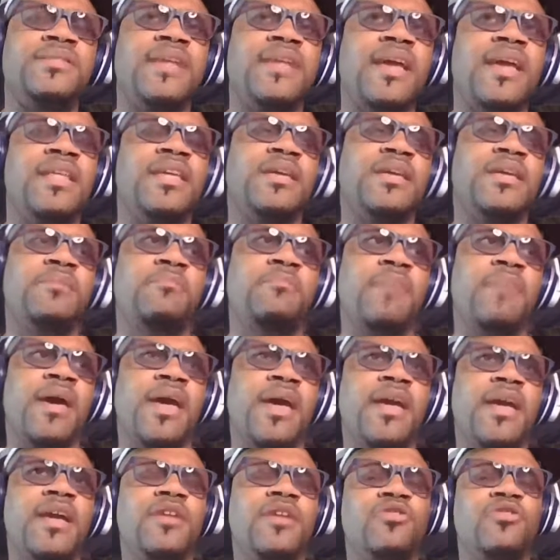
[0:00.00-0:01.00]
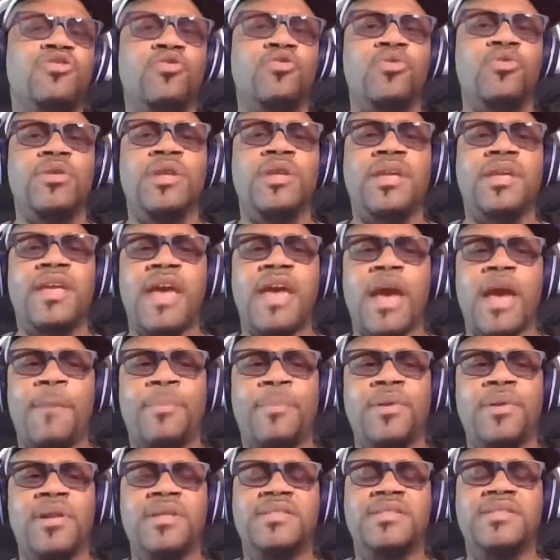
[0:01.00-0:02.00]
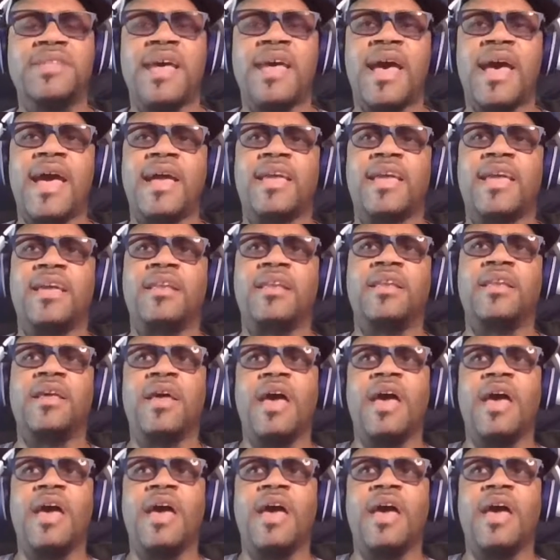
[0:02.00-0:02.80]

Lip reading: that he made during the Capitol attack and